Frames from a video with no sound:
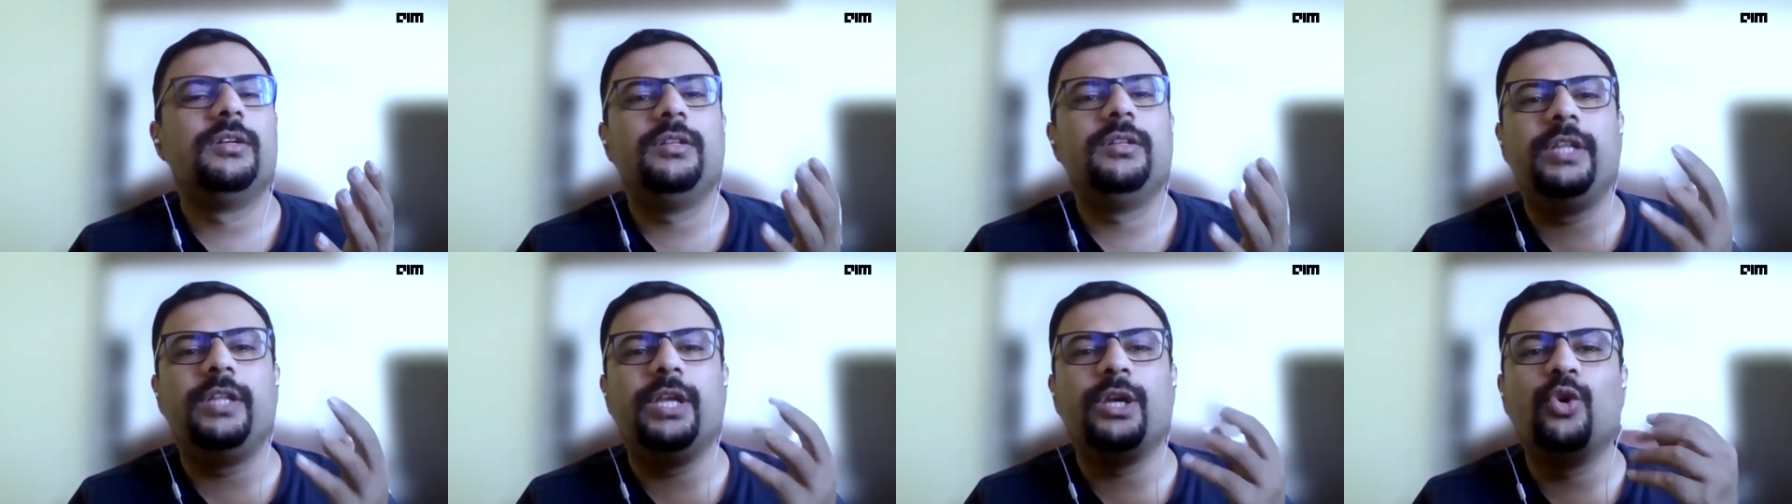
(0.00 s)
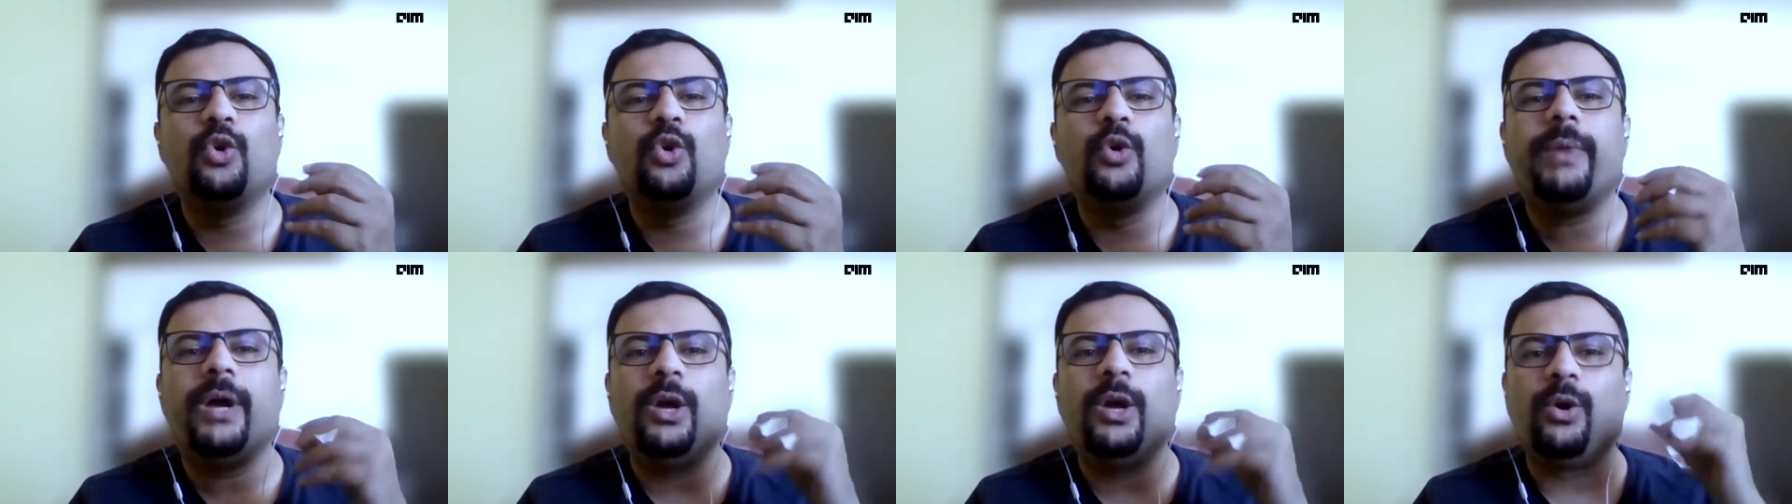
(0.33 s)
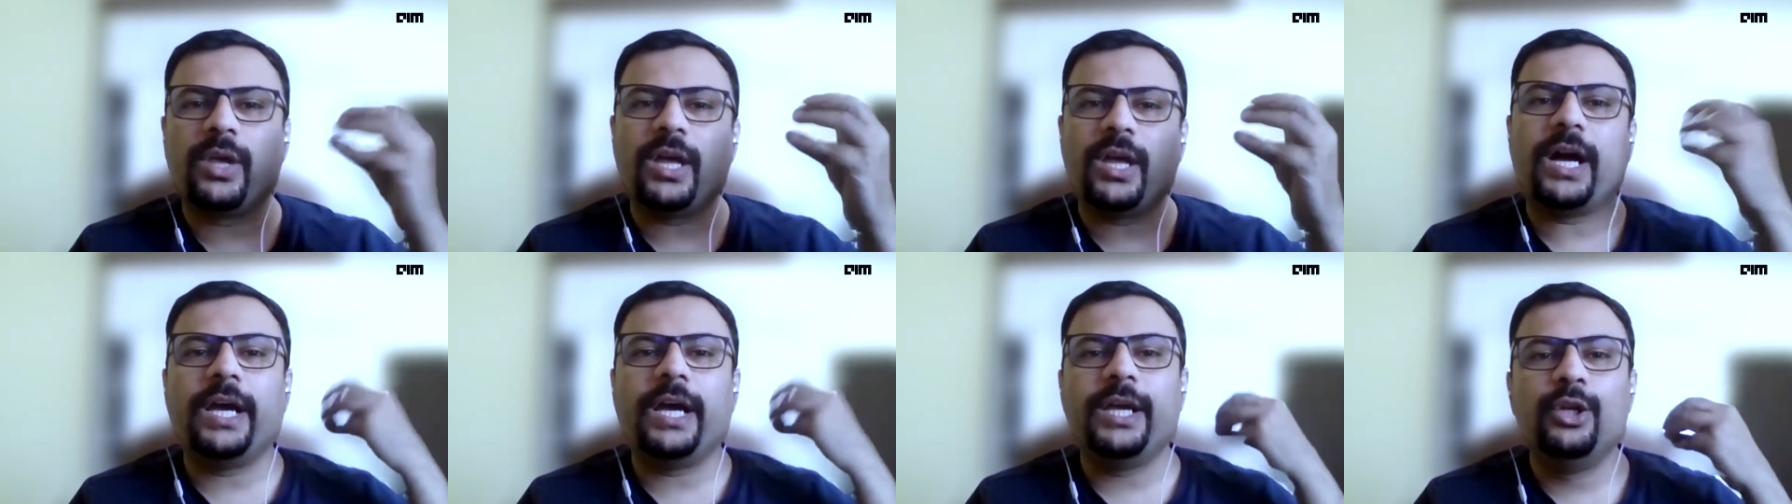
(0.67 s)
they go by,
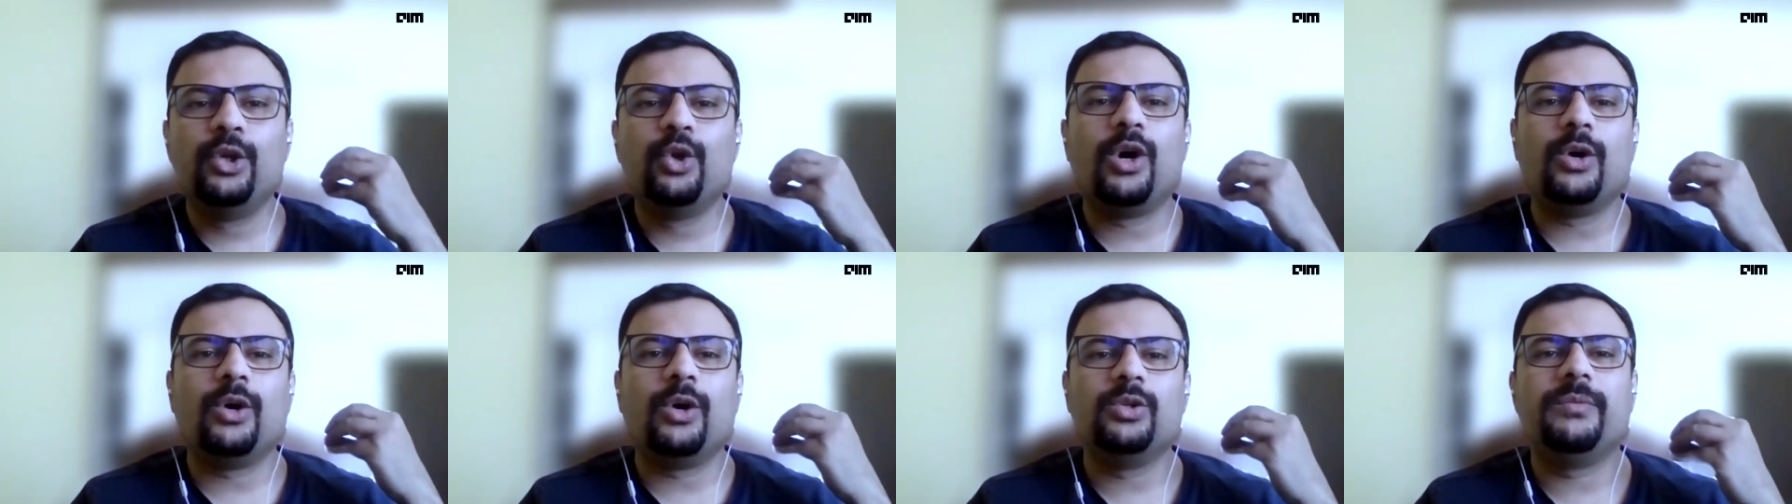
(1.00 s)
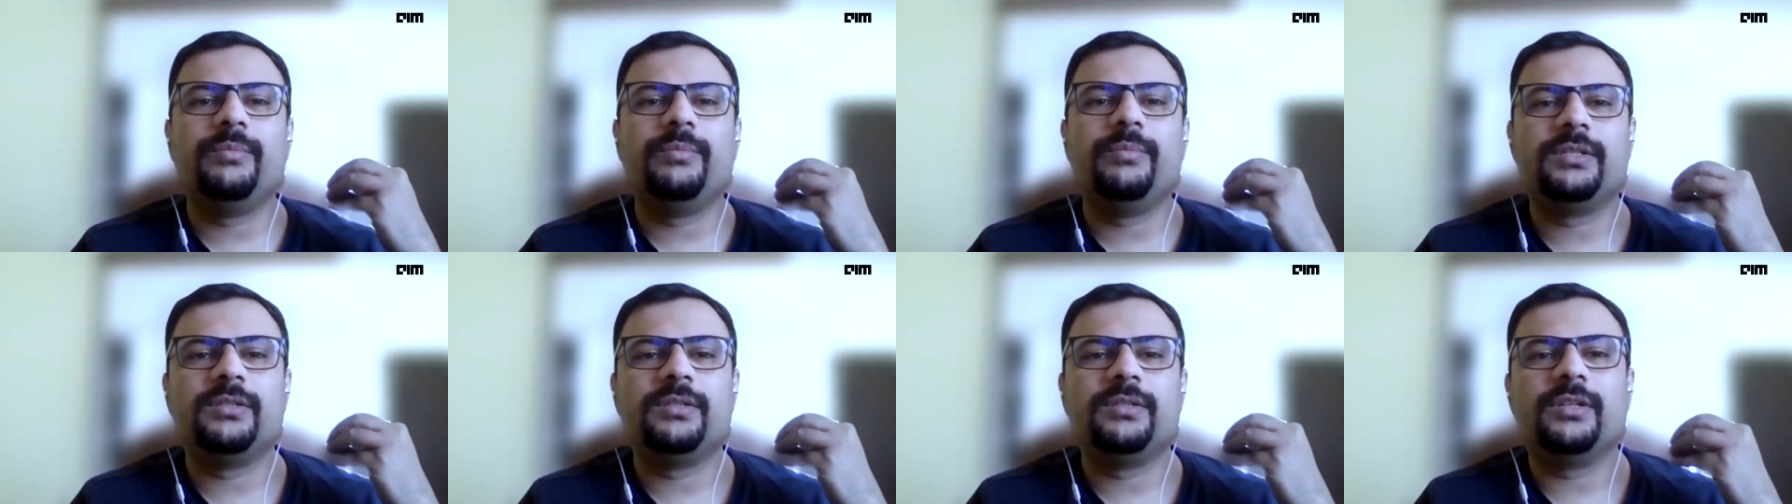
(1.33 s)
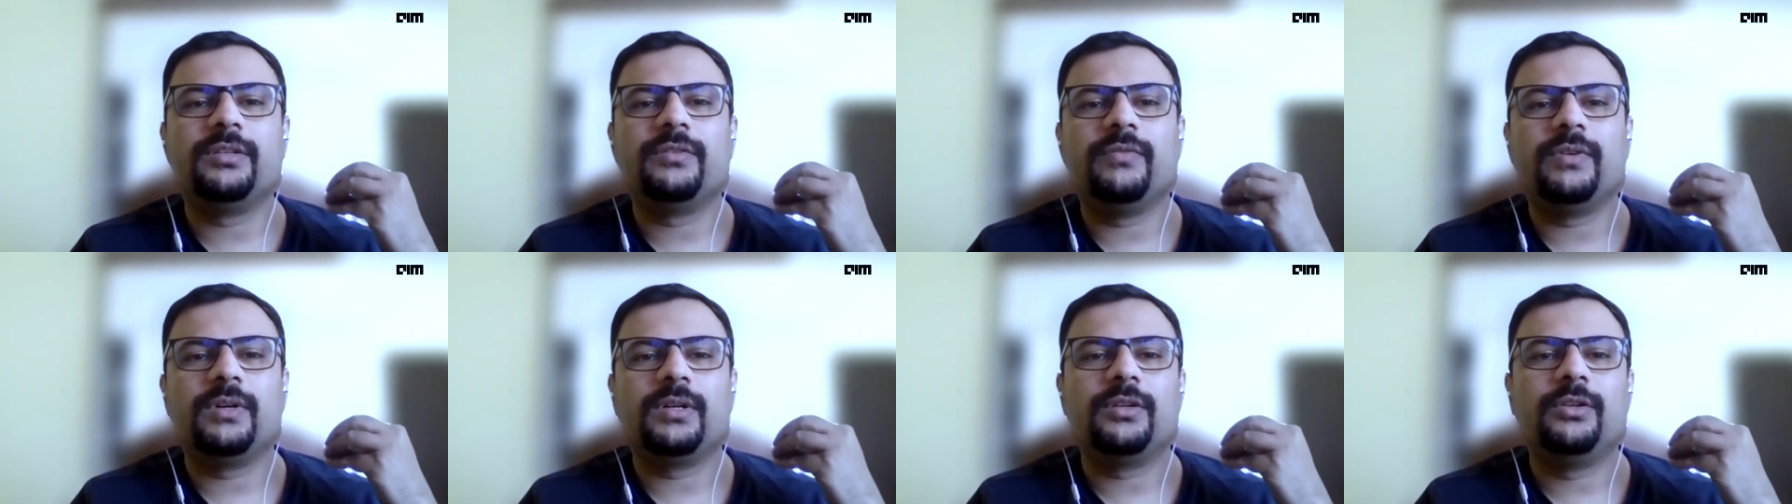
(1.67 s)
okay, I know how the business
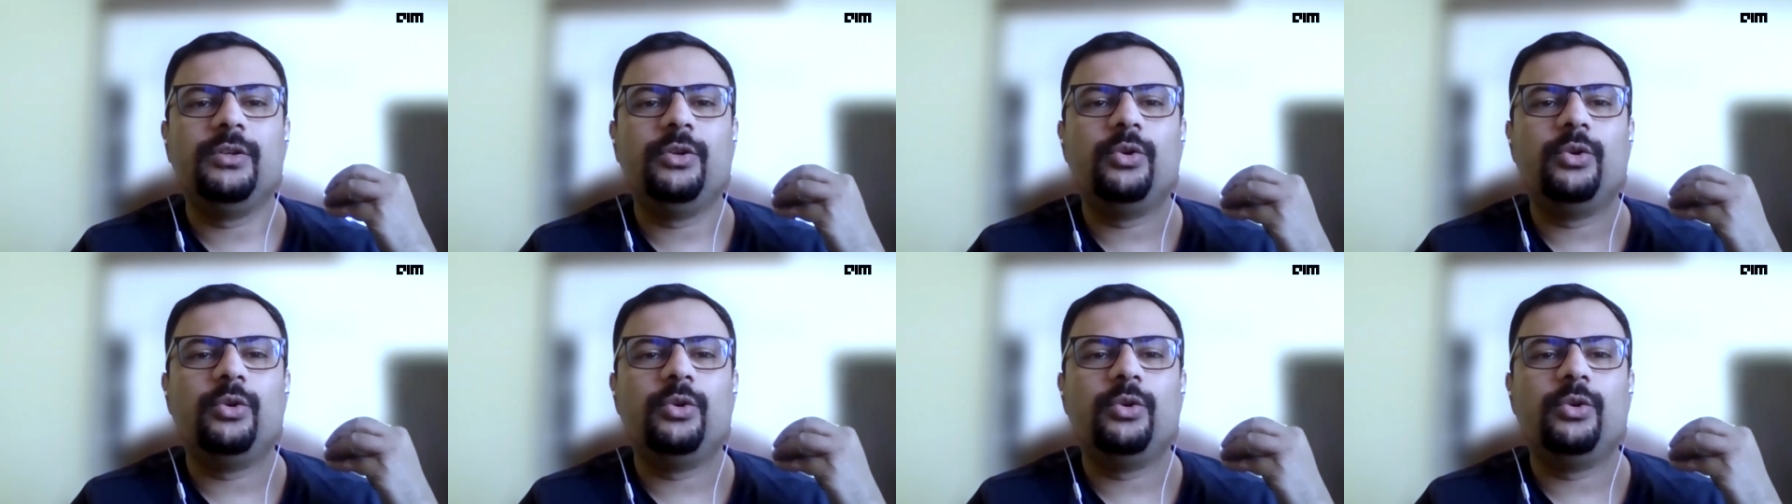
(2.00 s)
works.